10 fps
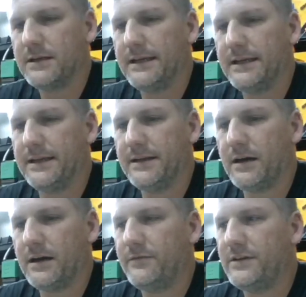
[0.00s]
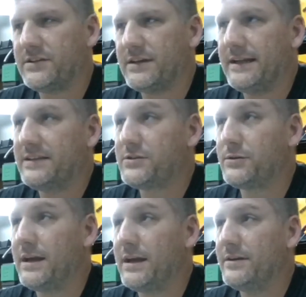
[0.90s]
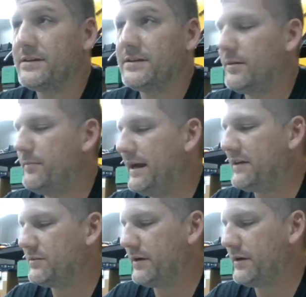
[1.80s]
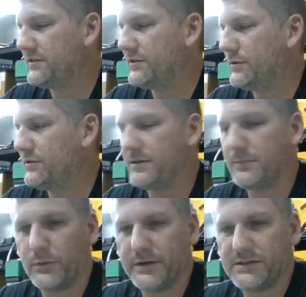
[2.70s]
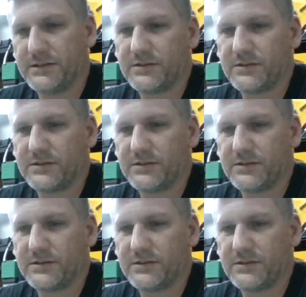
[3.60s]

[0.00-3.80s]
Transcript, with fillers: And obviously, I still haven't uh, maximized those endpoints.